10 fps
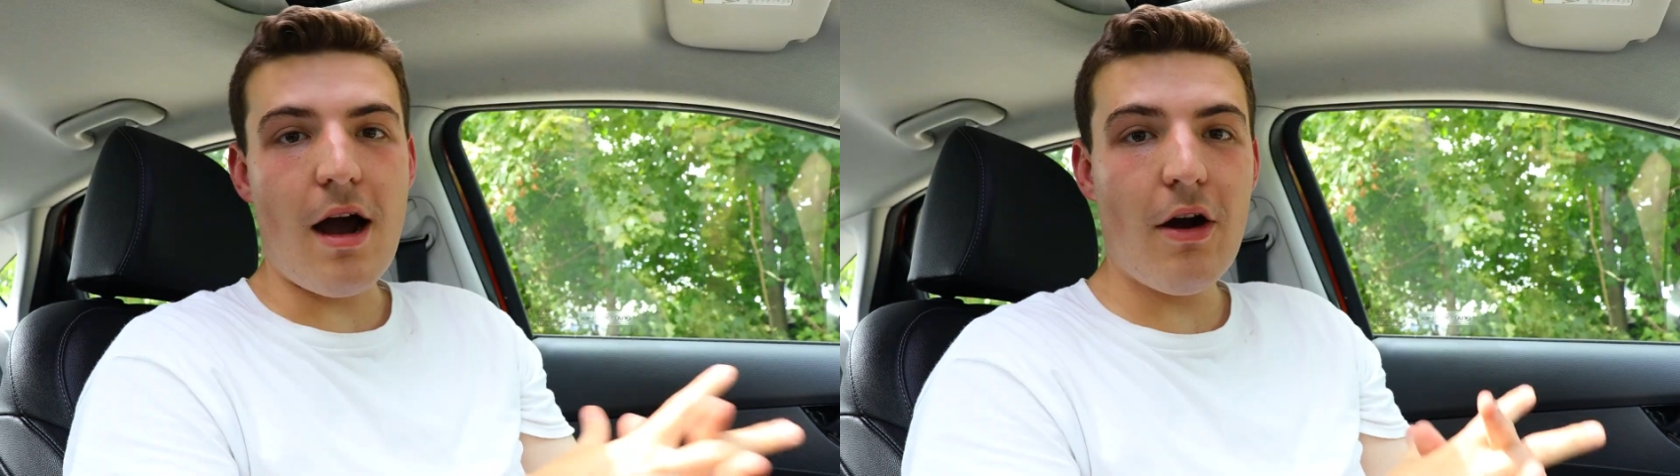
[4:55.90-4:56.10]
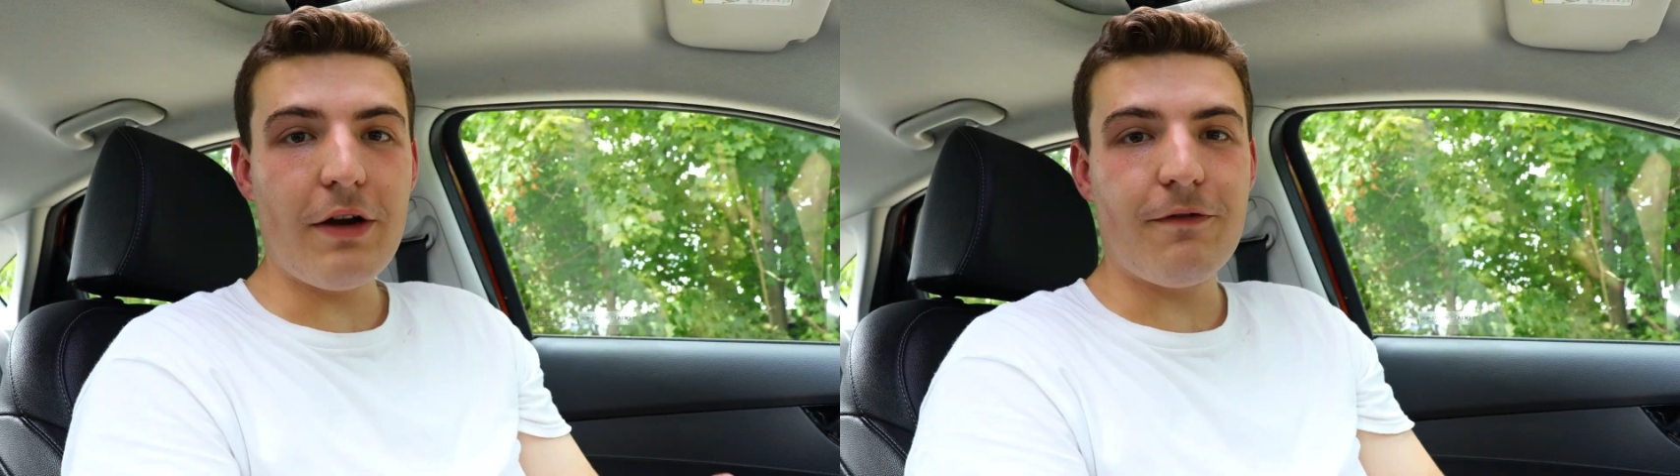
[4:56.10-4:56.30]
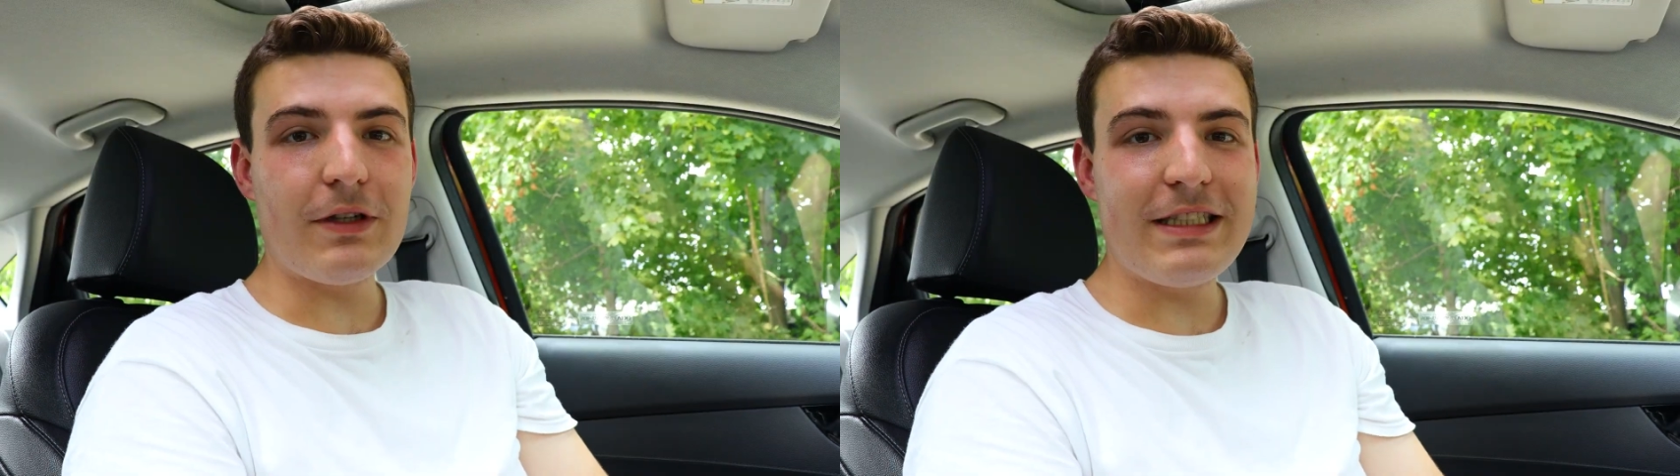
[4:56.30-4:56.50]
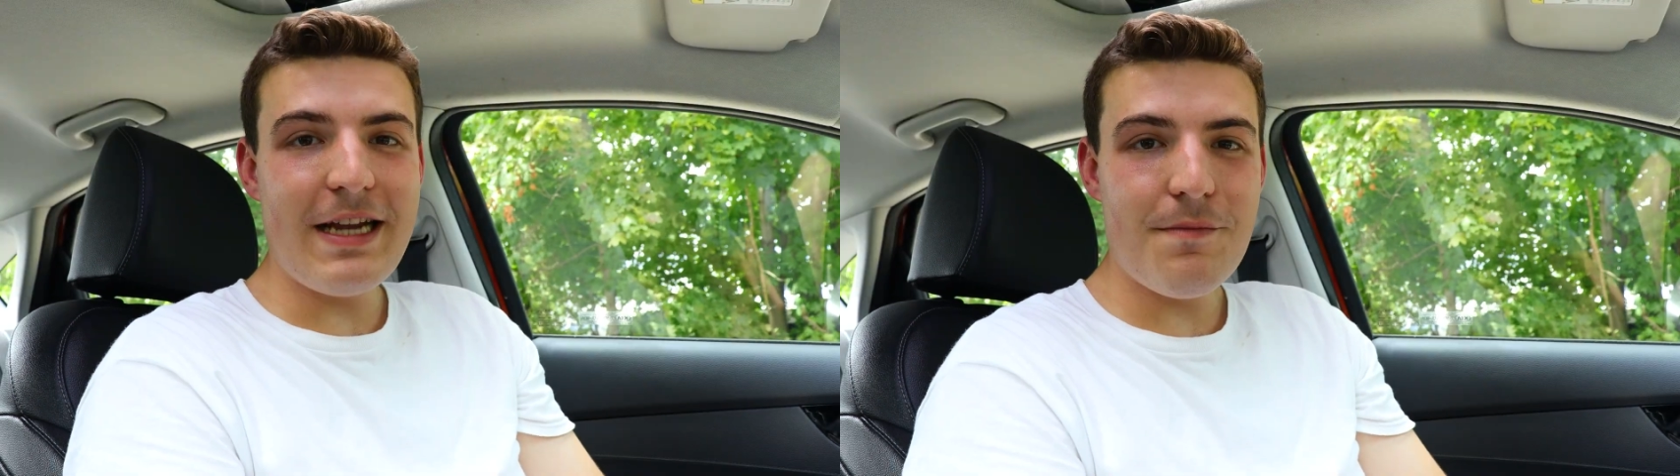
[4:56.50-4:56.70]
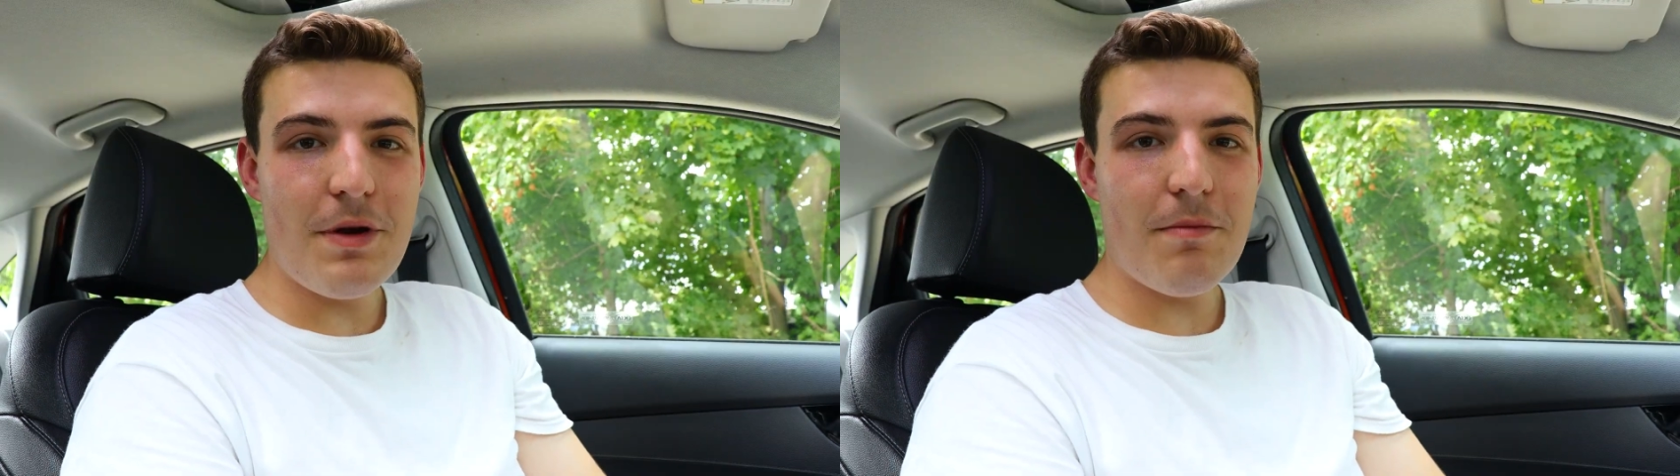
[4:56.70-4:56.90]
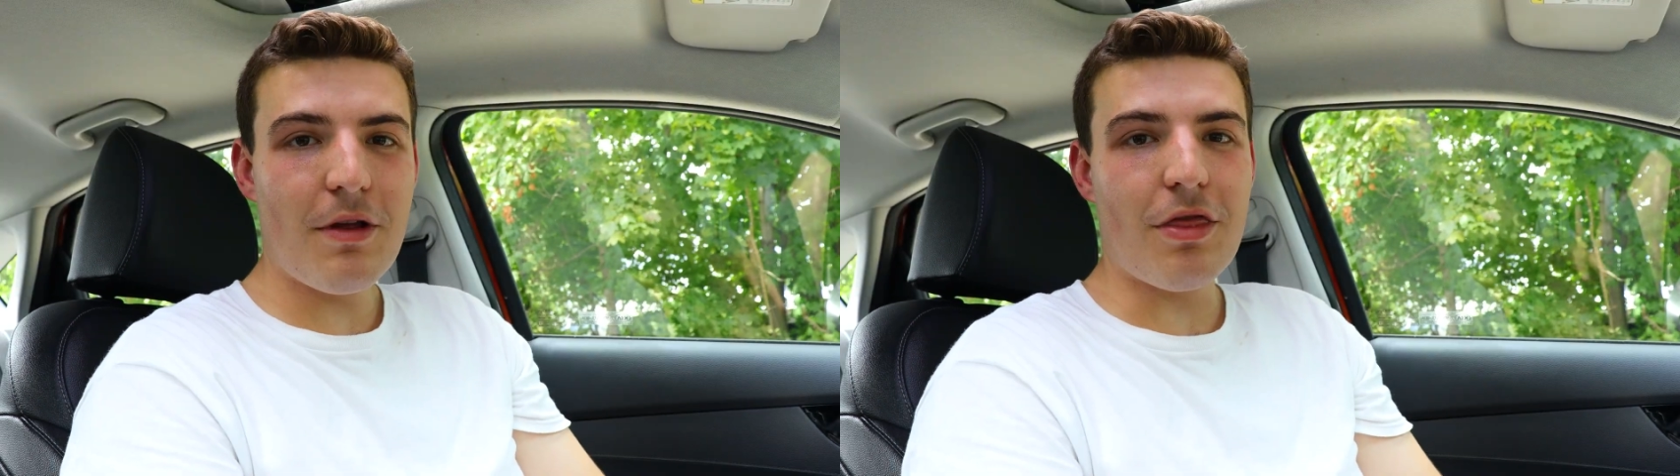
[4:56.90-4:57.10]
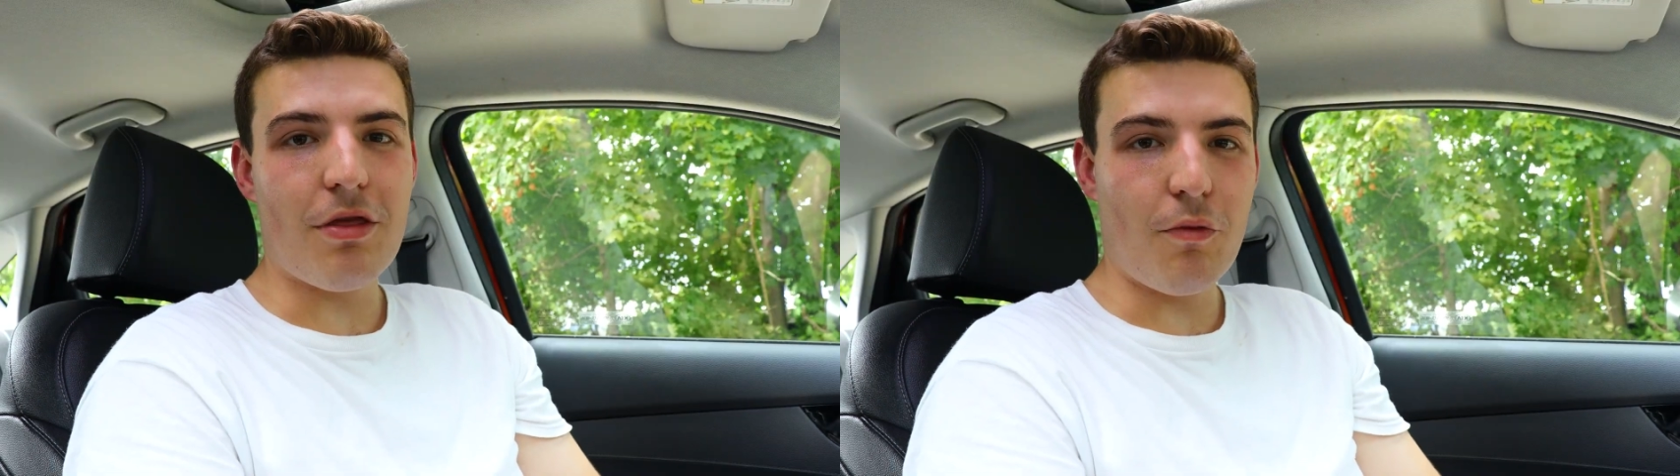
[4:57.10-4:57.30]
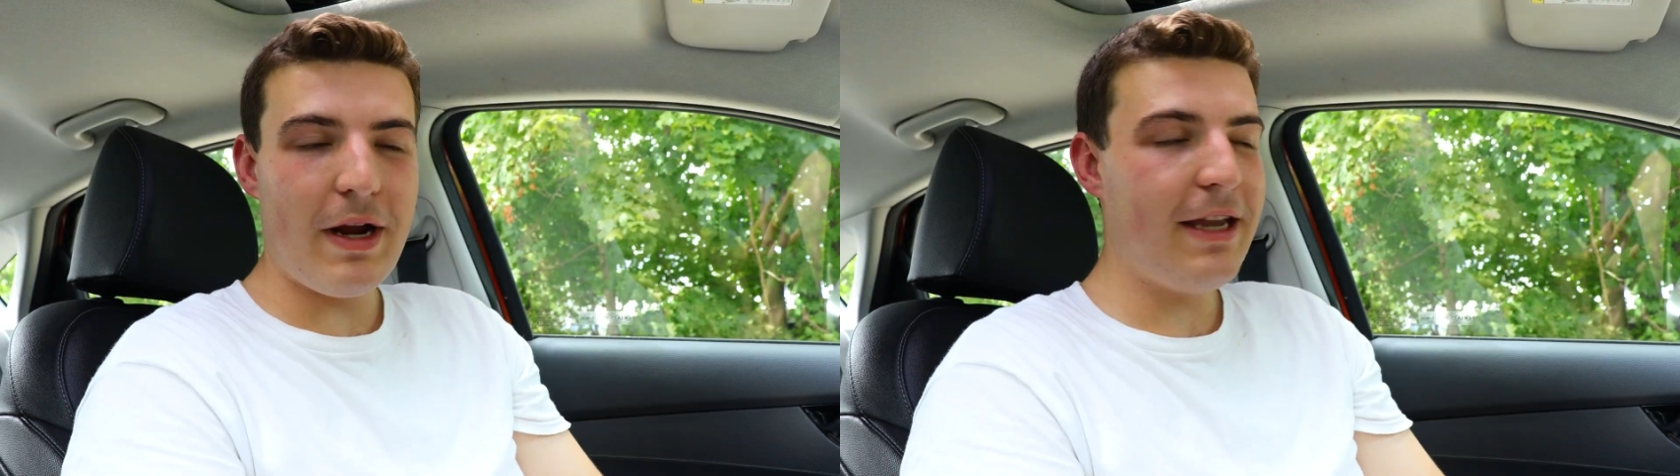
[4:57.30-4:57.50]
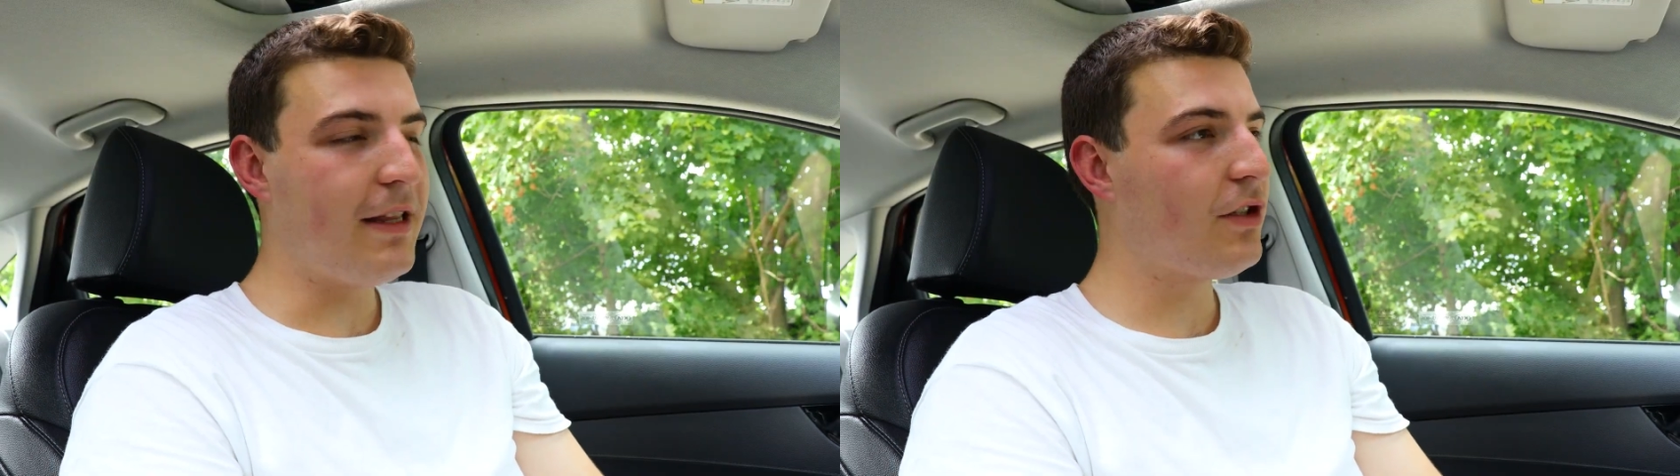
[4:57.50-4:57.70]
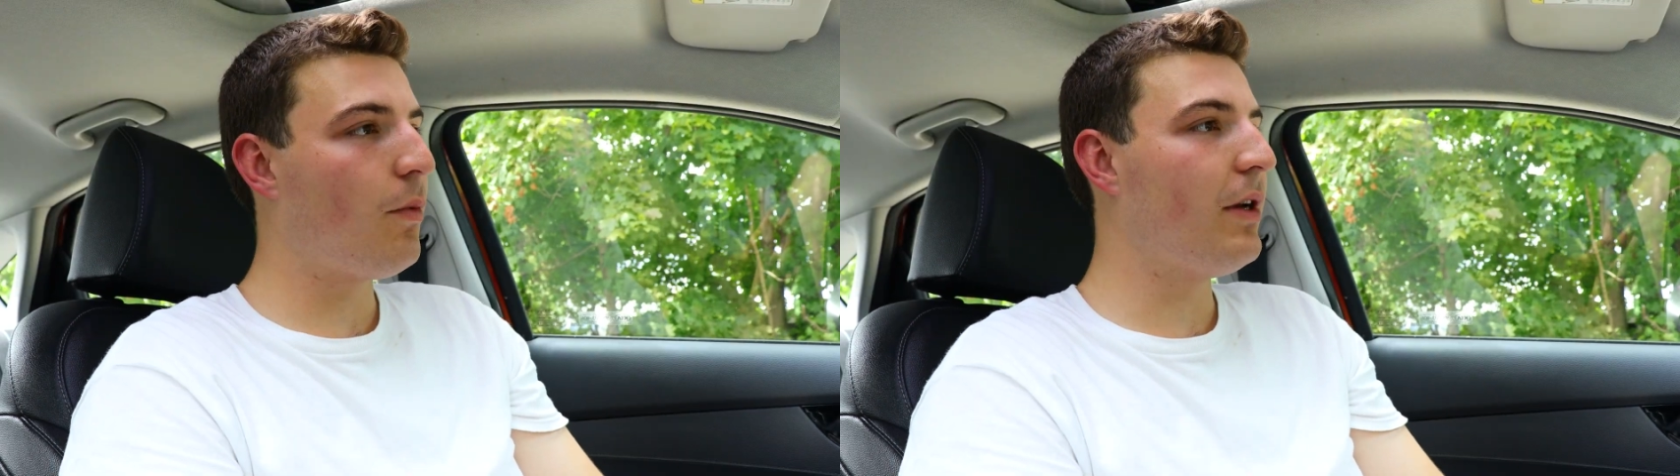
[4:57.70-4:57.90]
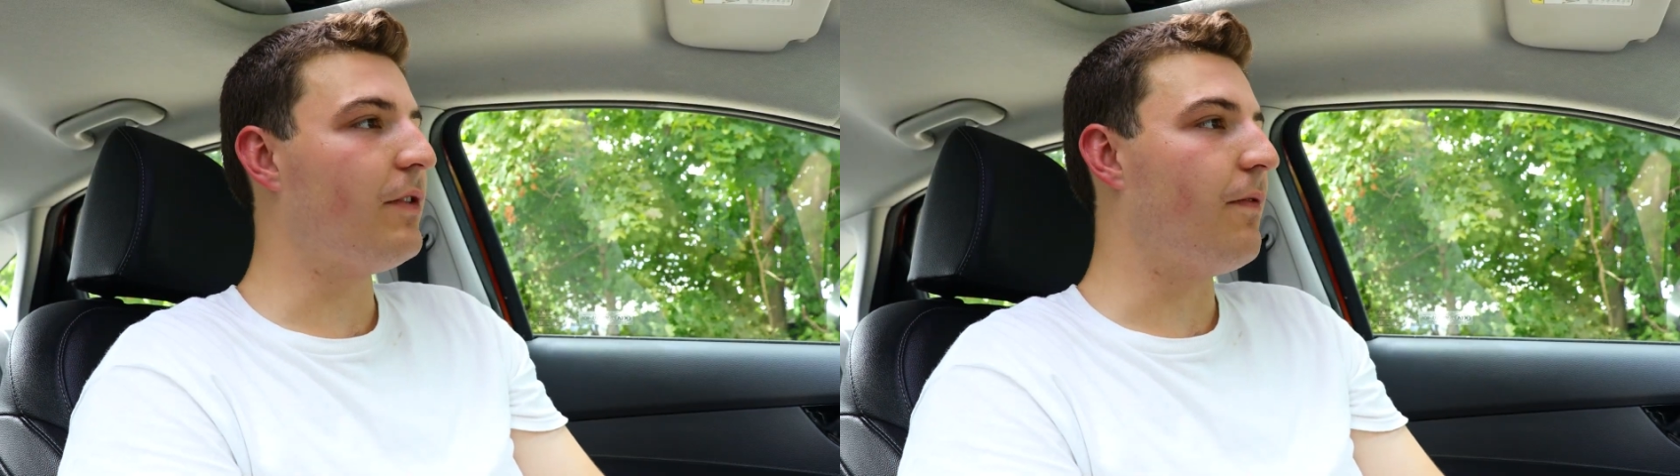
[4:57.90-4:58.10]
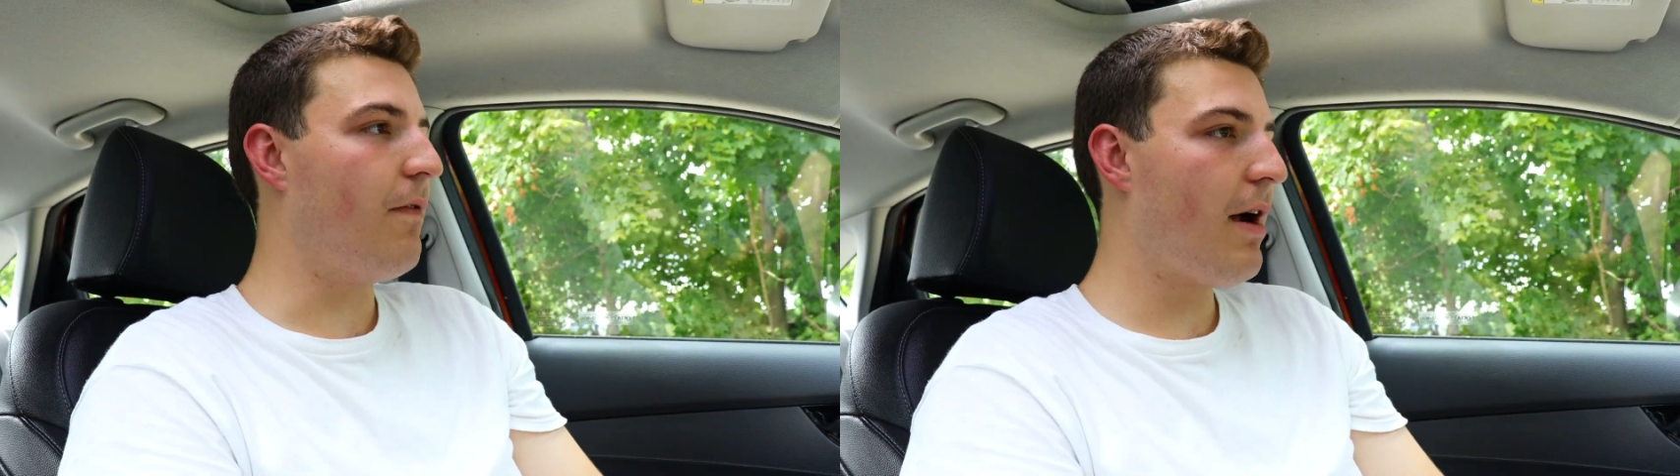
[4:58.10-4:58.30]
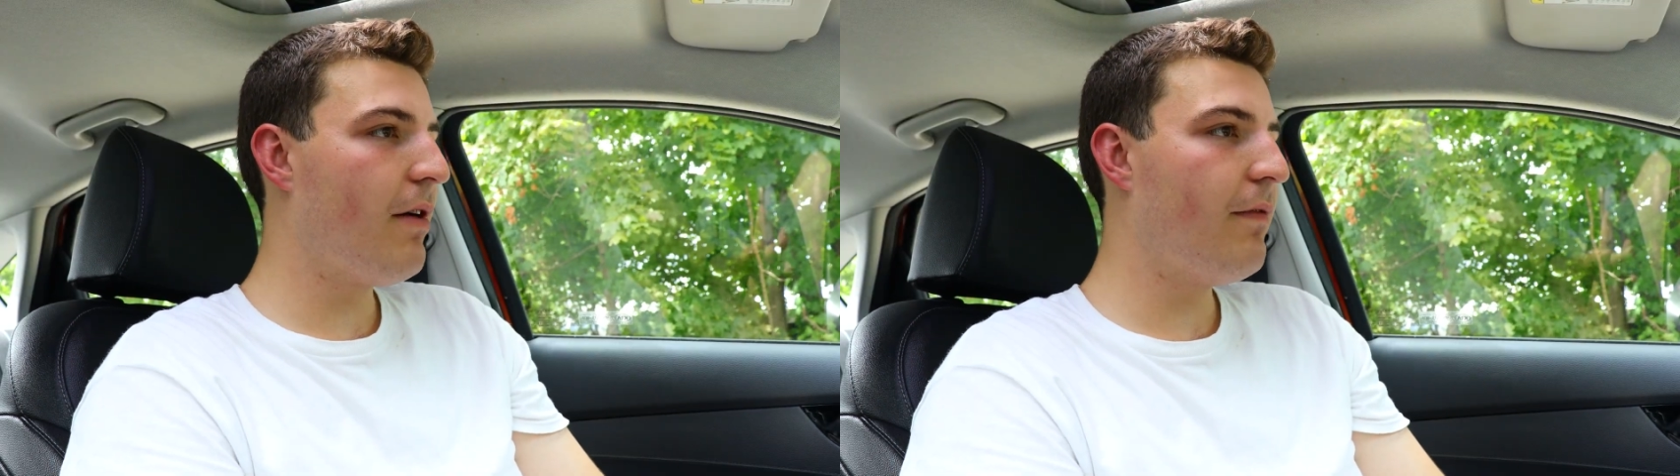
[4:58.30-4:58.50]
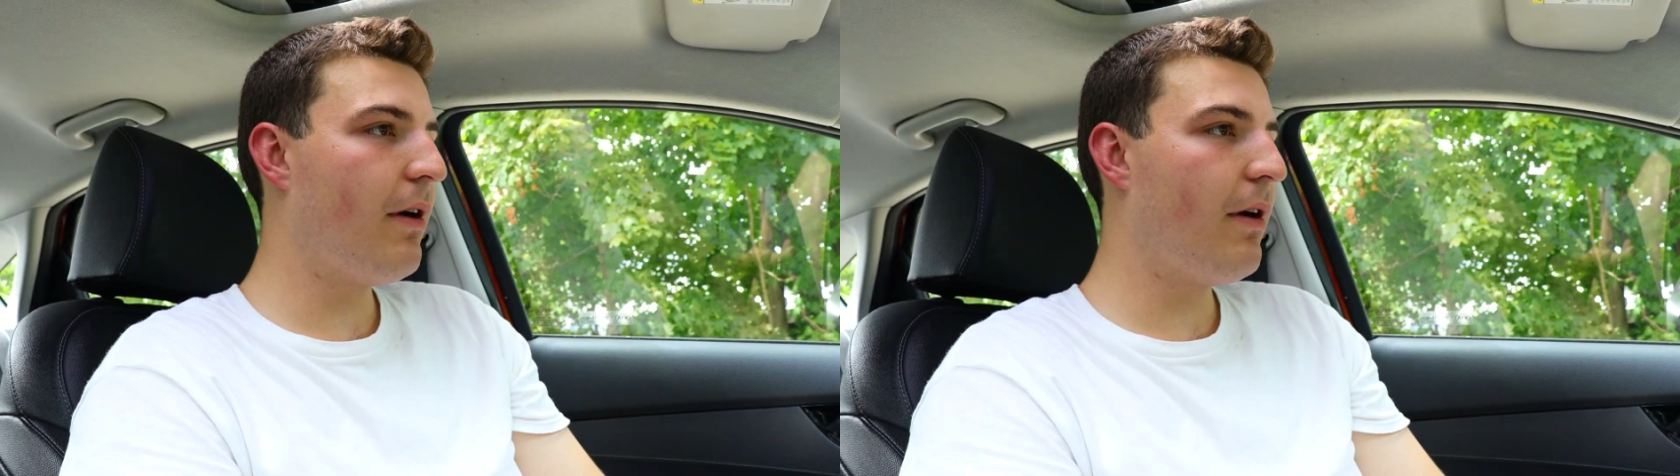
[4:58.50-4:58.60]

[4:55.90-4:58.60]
All right, for tip number 3, this one is very,